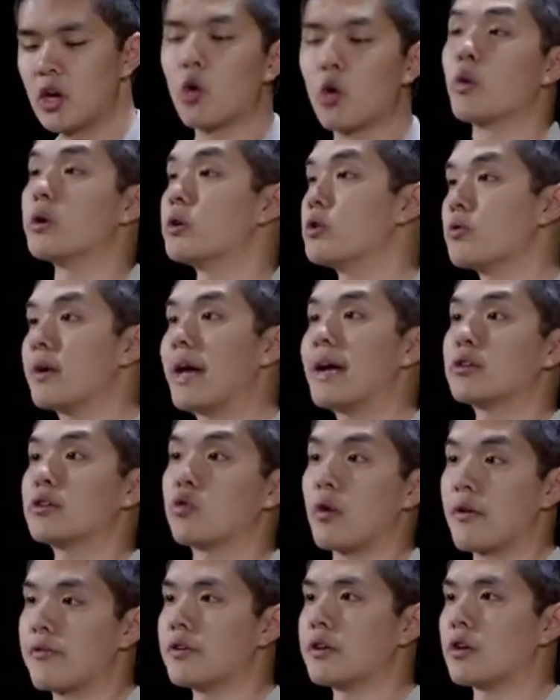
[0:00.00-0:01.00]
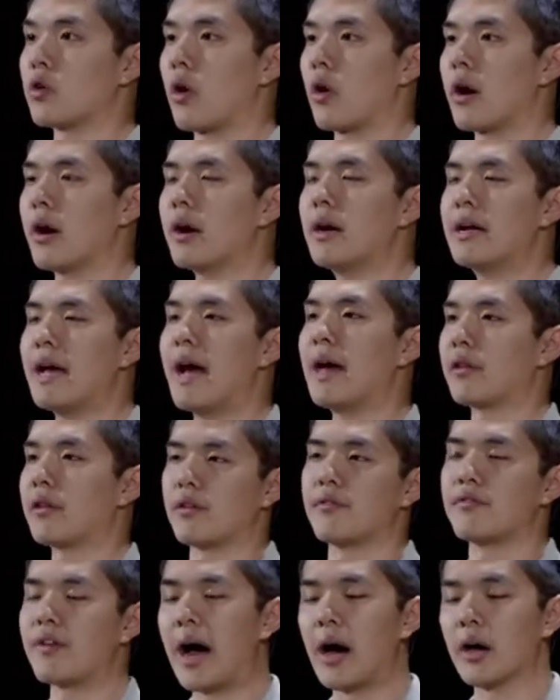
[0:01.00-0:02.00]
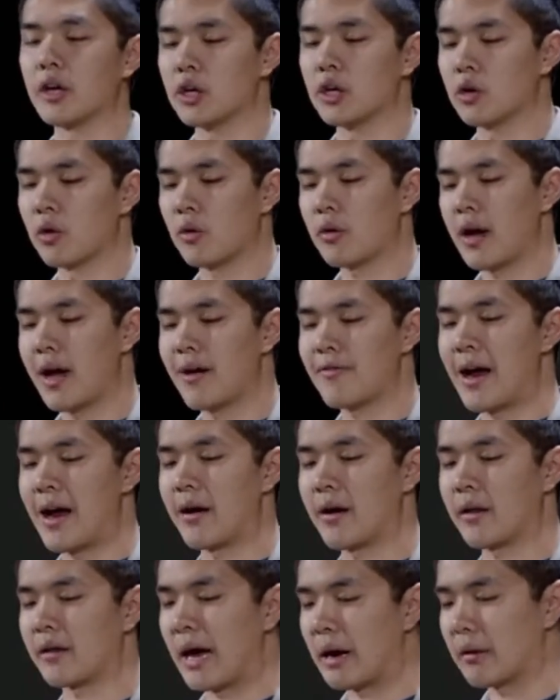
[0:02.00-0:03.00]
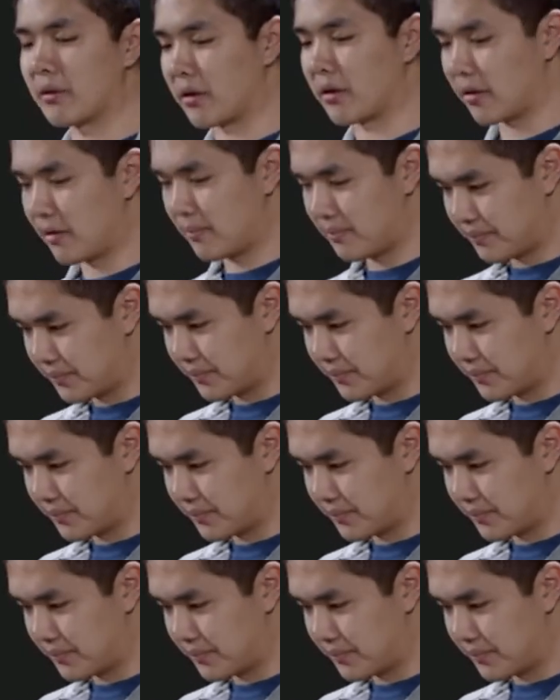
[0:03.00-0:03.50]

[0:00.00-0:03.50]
we do get Gryffindor as the value of Harry's house.